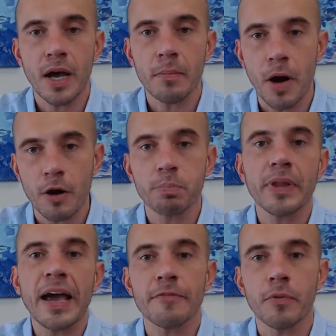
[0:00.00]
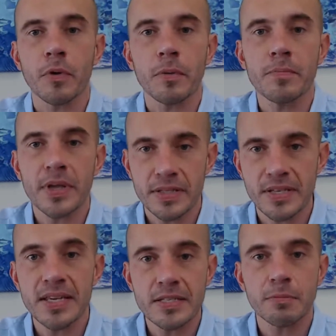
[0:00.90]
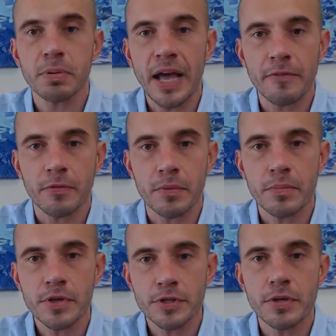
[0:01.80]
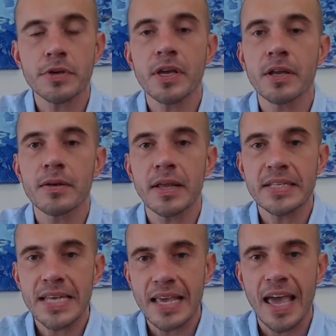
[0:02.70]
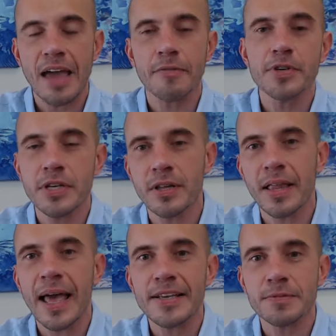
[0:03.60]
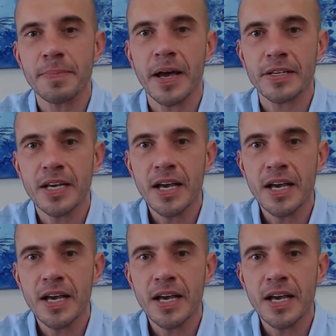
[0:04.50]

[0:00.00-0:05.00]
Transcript: Our platform is a platform, so you can take every single aspect